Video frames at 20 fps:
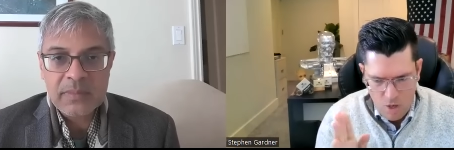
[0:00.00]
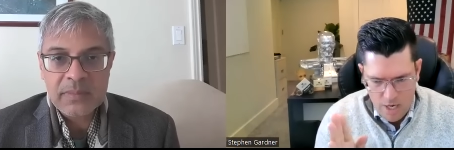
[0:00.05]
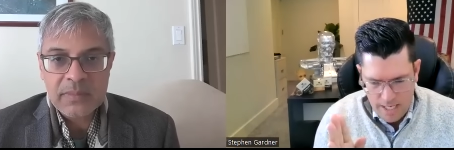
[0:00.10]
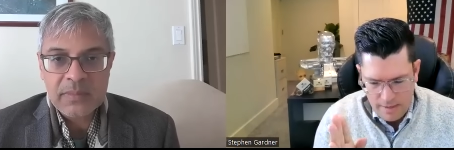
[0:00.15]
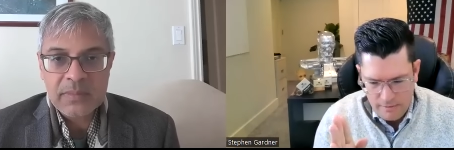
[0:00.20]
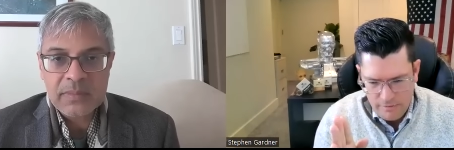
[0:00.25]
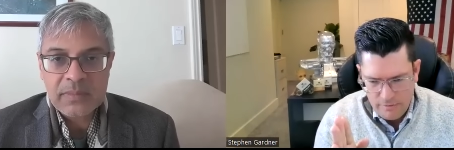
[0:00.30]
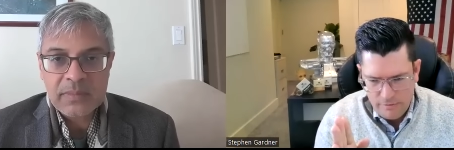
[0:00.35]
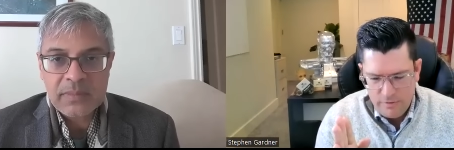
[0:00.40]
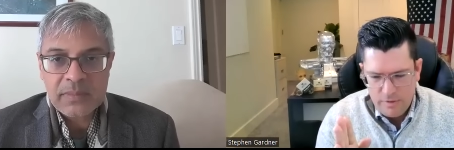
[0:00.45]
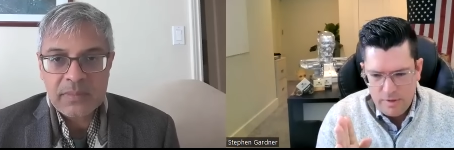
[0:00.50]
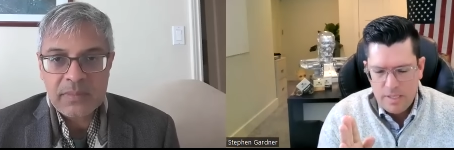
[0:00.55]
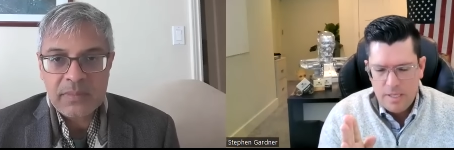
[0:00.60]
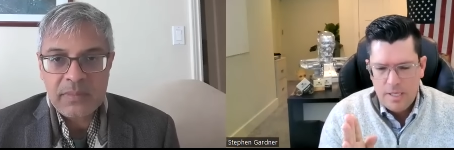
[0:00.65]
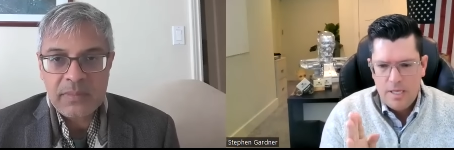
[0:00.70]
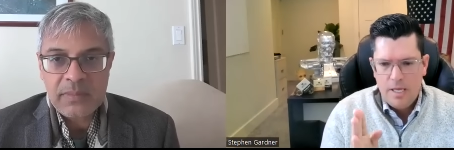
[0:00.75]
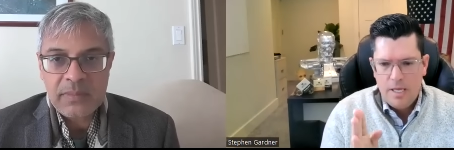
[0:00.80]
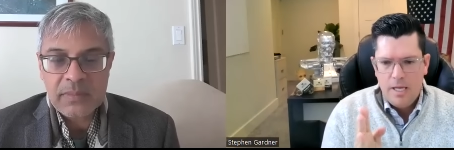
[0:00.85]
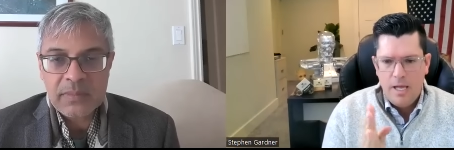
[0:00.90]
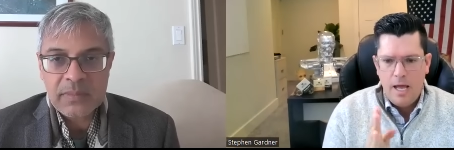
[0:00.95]
Speaker 1: wife,
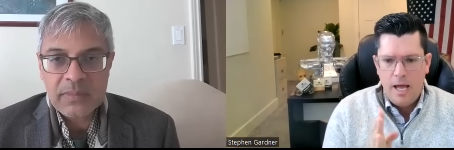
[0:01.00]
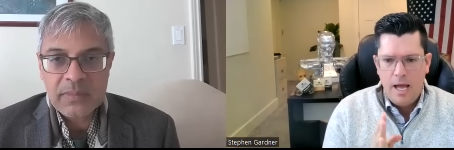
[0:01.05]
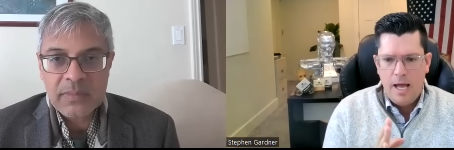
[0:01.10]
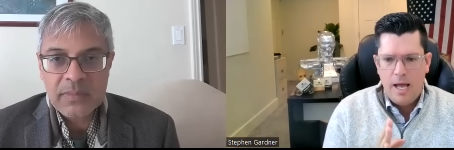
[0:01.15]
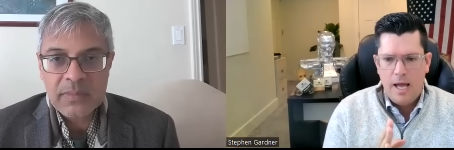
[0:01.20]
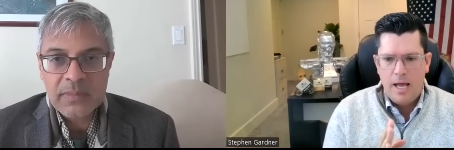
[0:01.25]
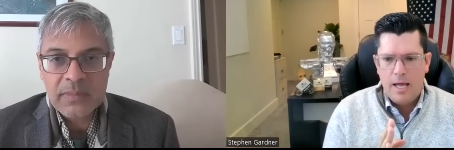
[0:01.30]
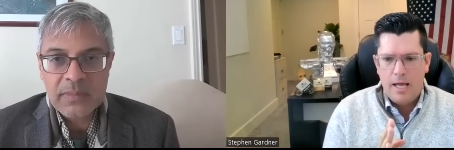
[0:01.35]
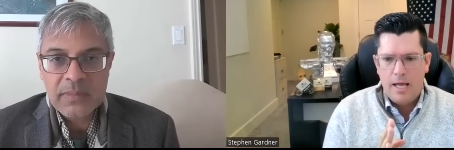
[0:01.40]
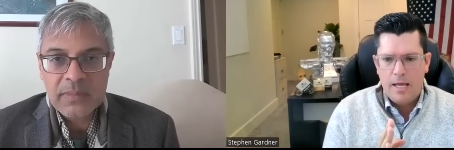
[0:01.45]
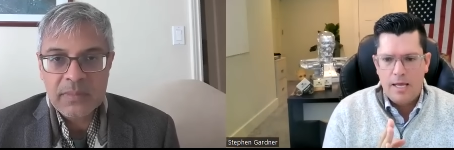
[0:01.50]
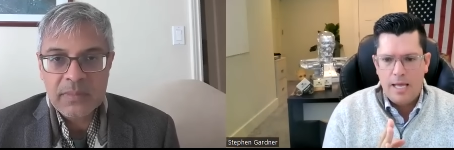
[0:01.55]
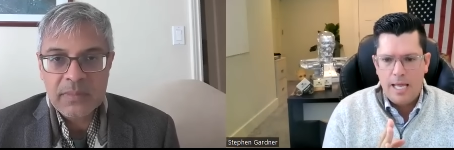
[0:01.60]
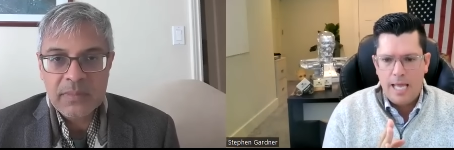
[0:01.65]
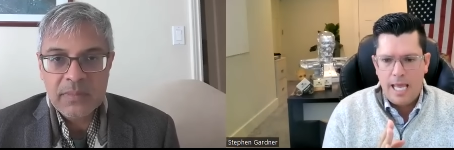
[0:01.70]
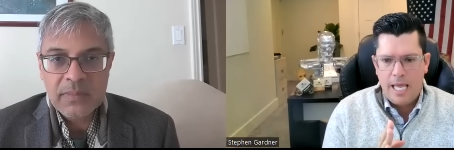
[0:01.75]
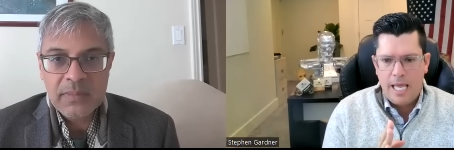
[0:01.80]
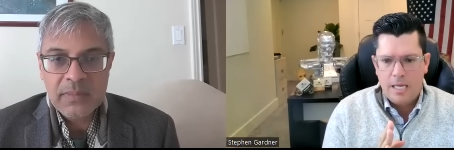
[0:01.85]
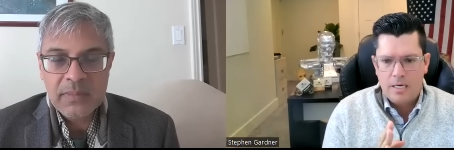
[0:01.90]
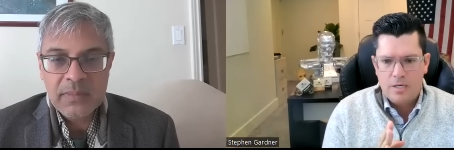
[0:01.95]

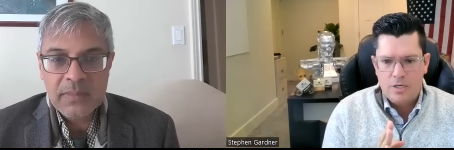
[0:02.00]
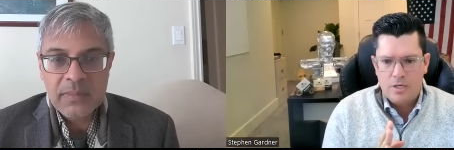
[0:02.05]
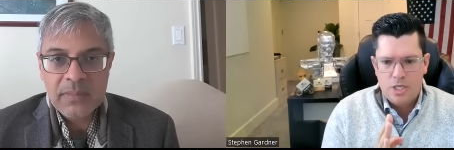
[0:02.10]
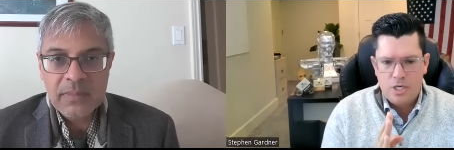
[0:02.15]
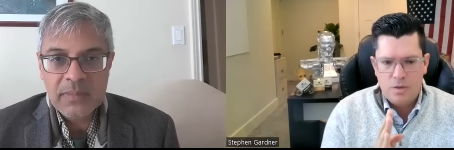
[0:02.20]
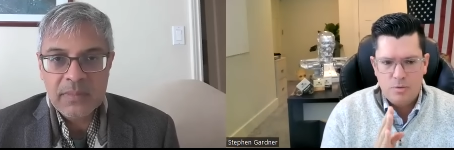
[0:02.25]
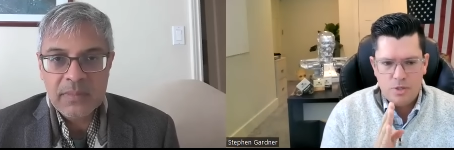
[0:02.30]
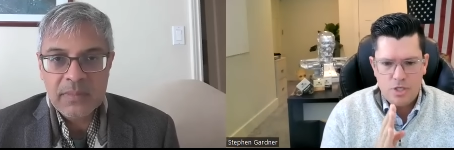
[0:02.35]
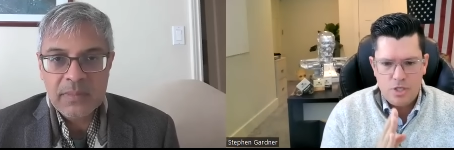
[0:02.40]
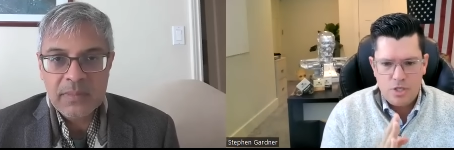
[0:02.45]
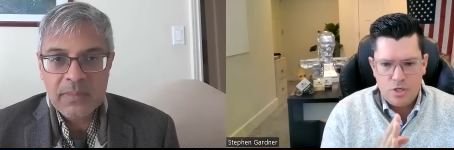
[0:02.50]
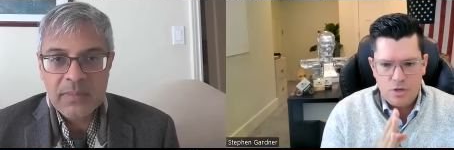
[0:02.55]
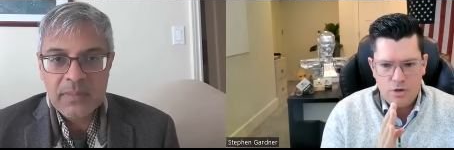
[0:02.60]
uh, and she was